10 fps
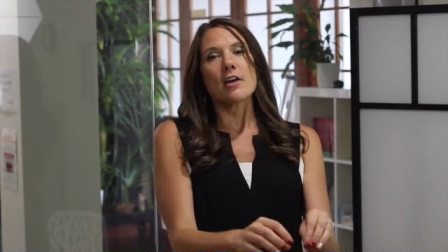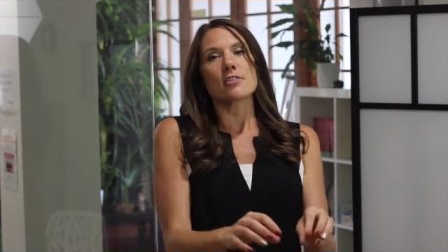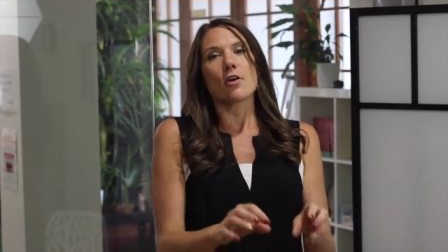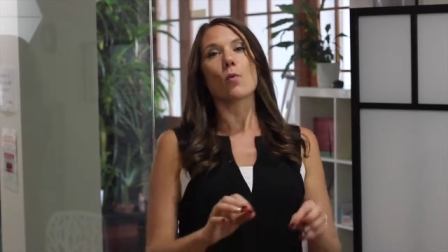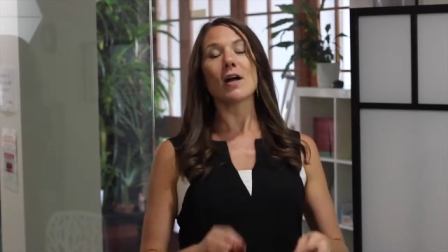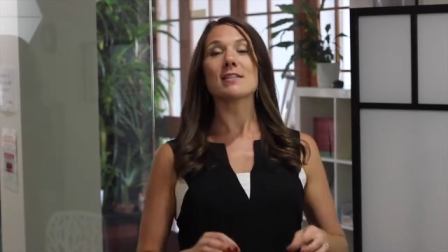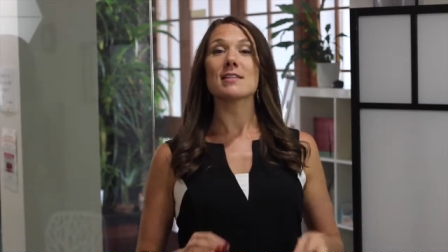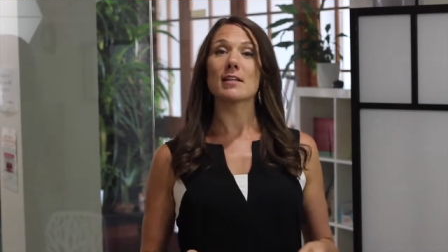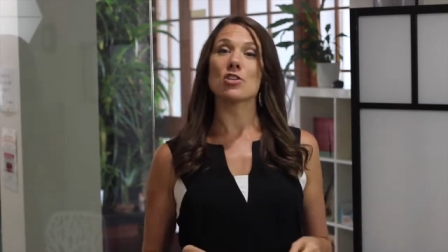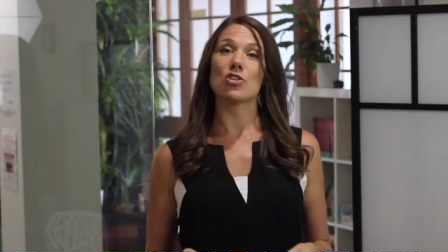So one
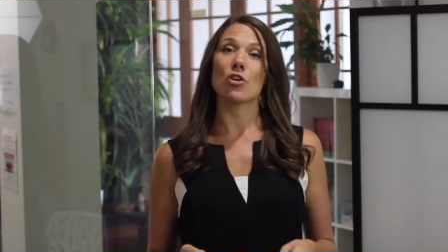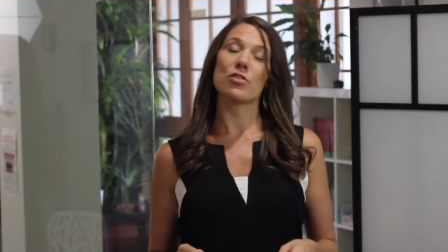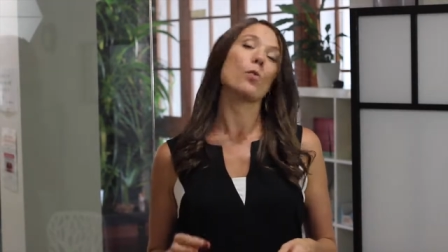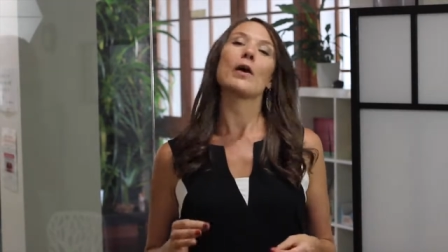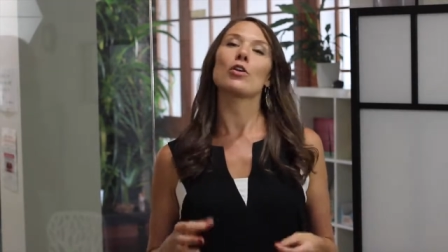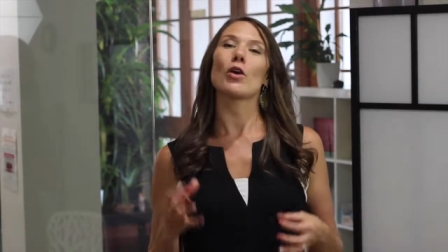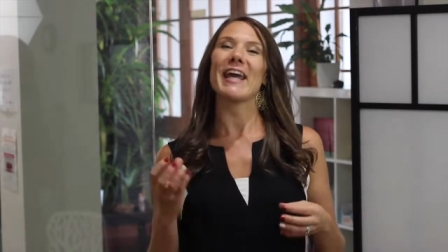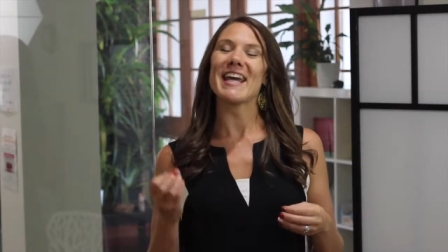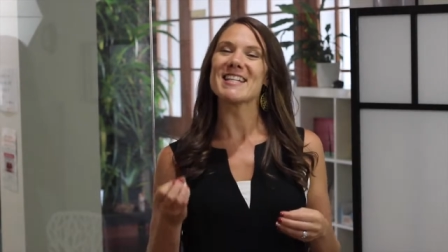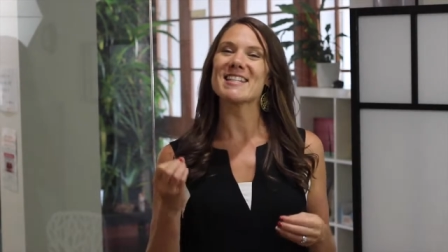study showed that when you
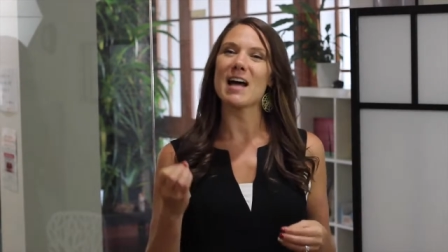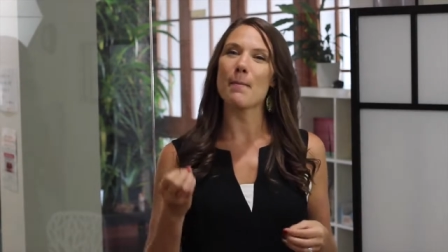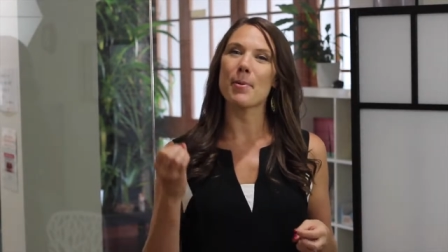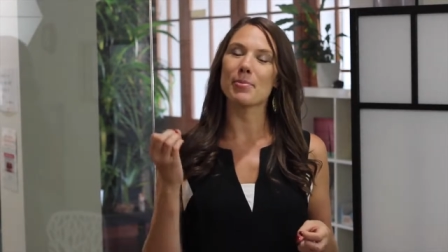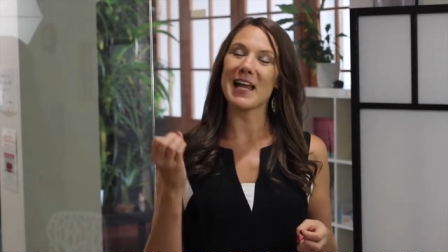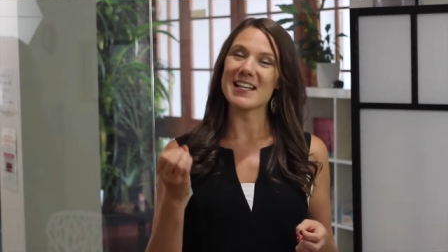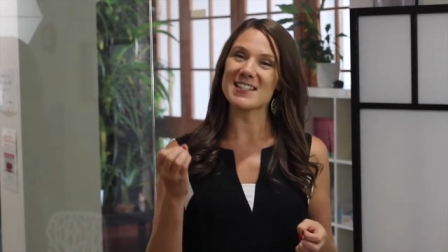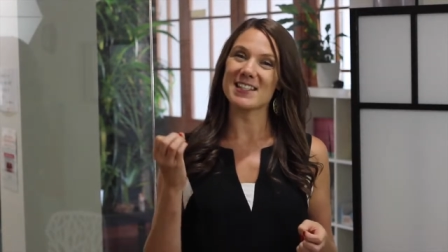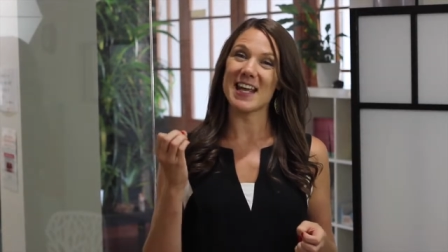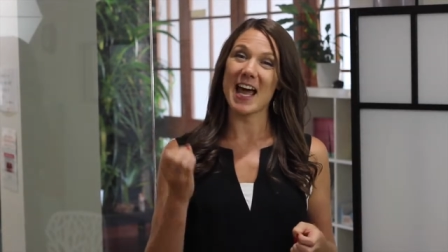heat it up
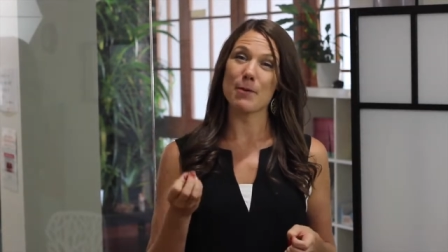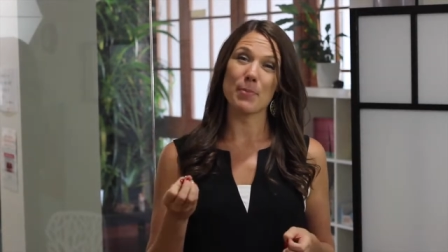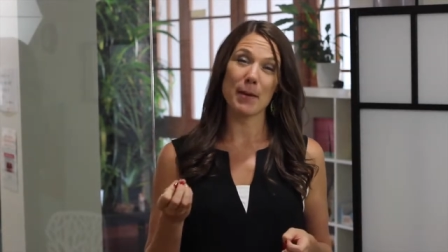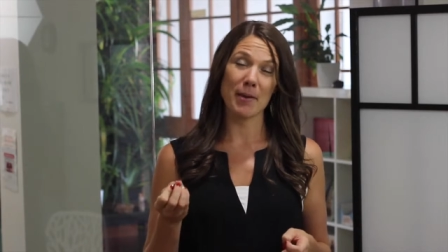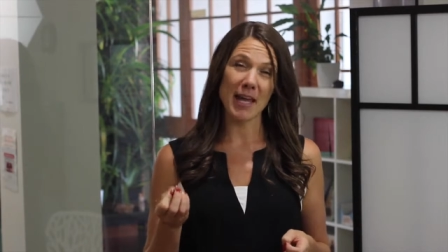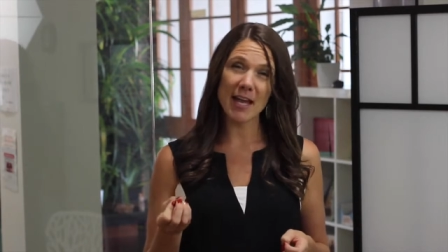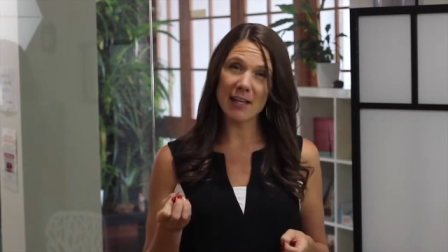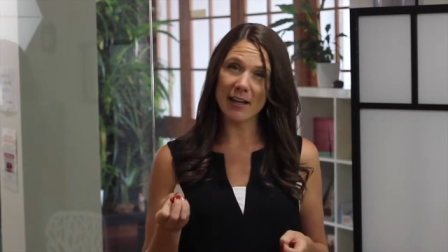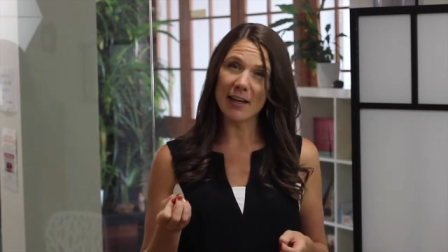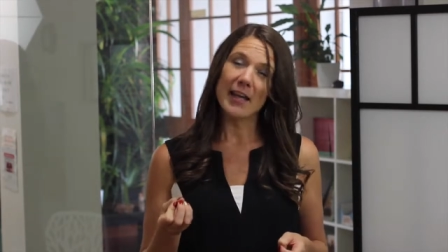plastic that had BPA
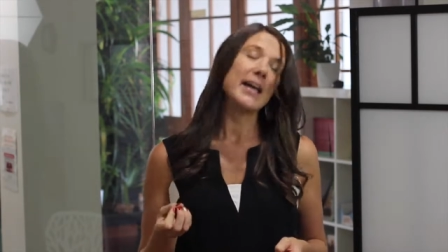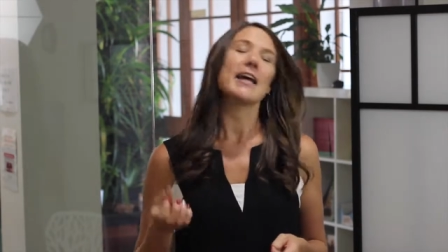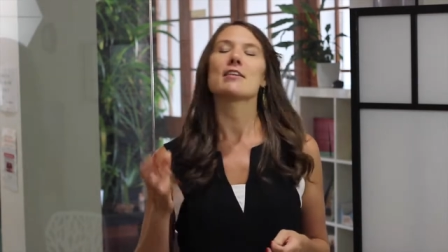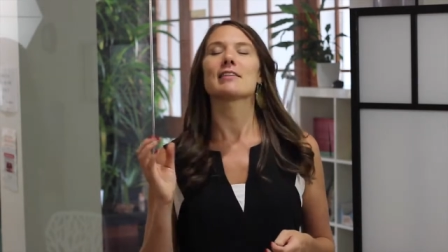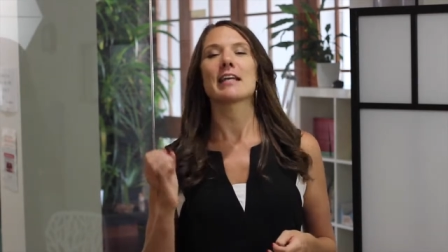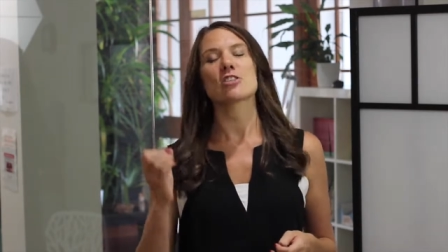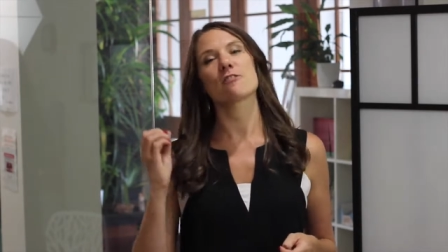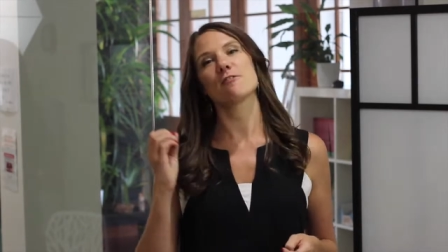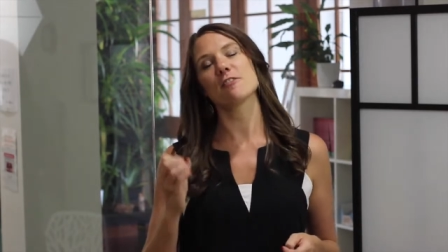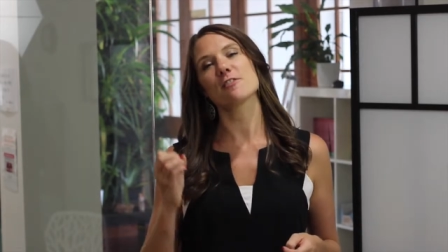in it, it leached
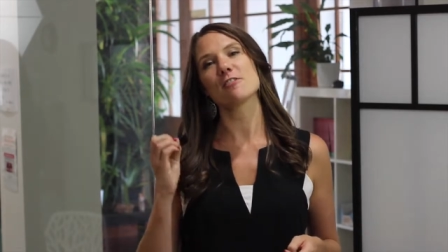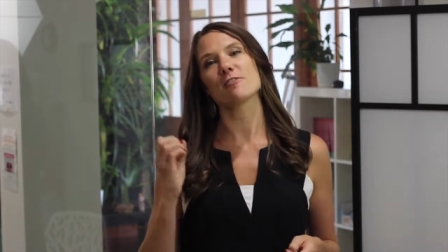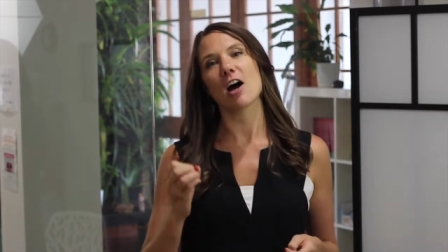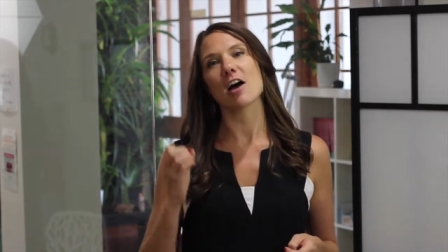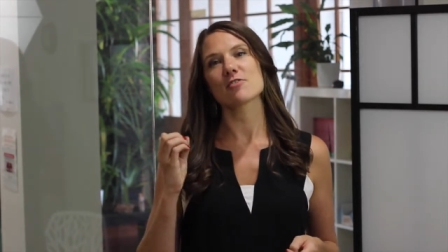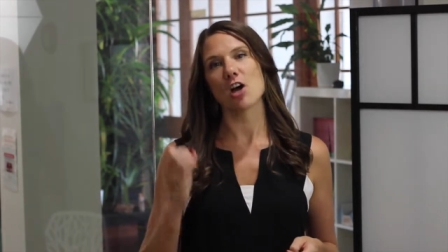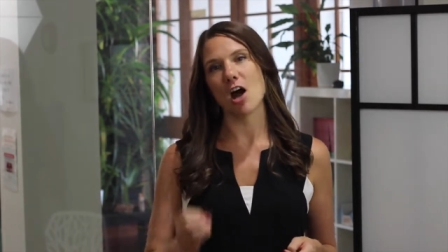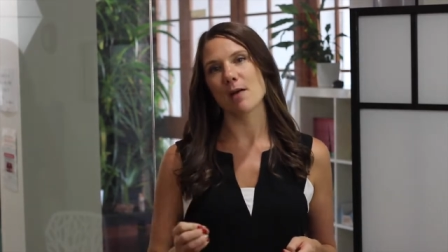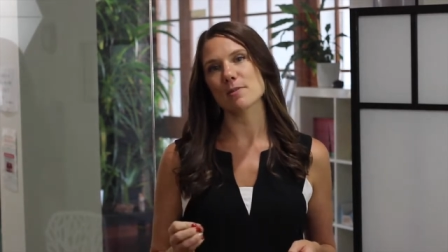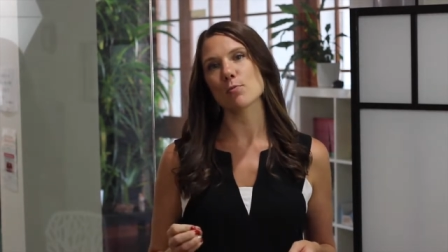55
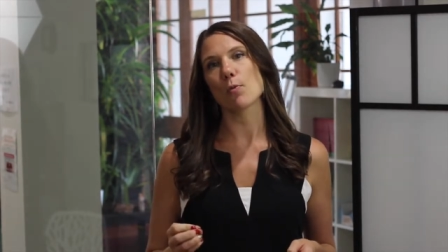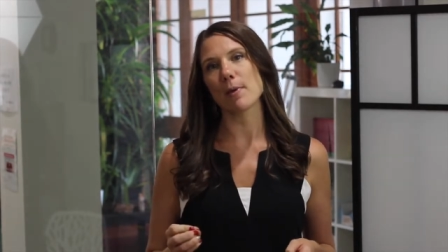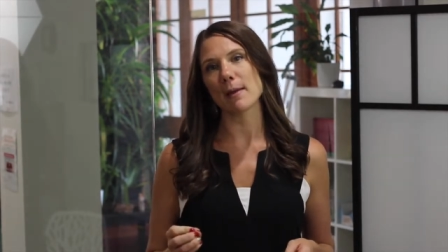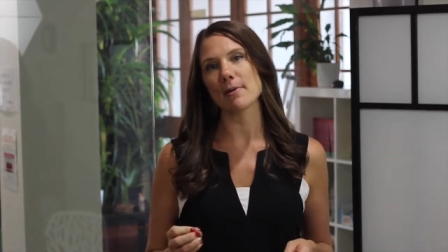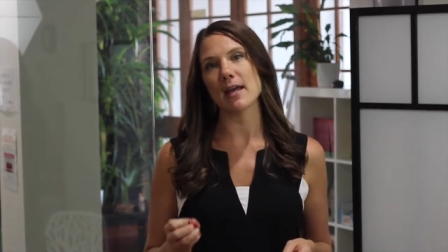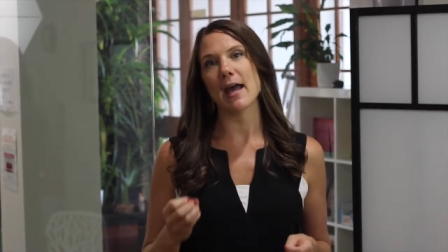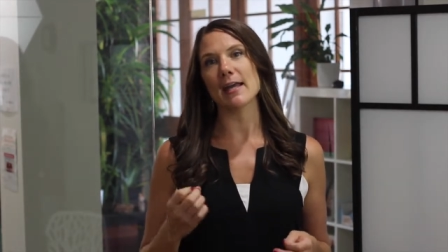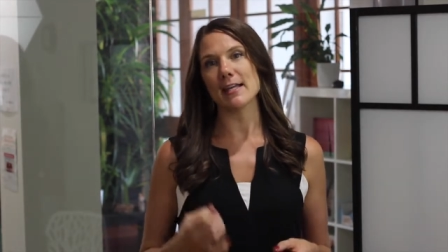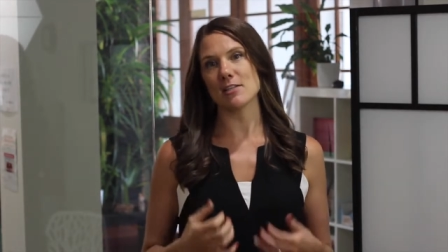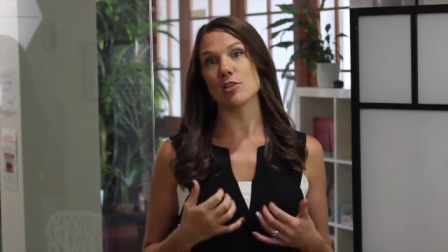times more
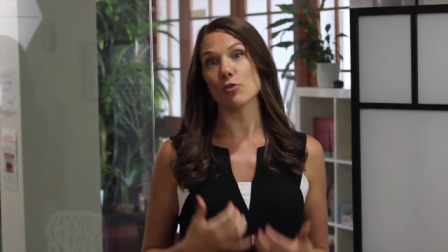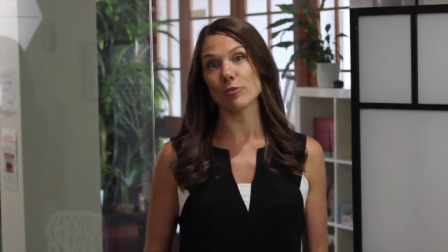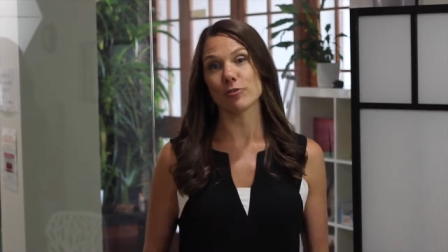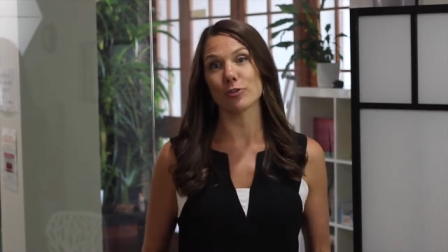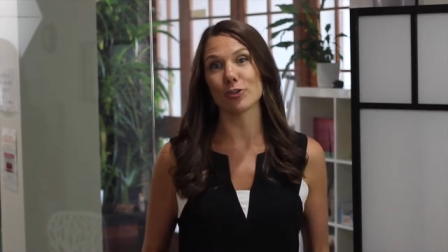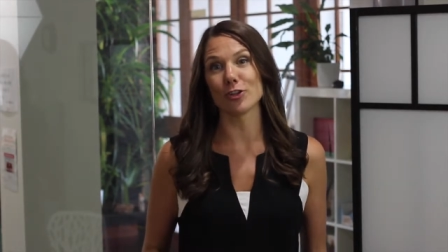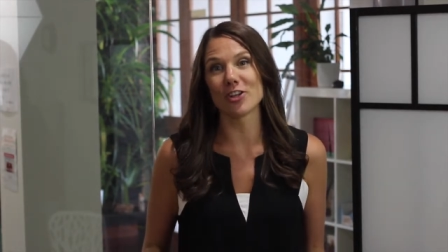BPA into your food,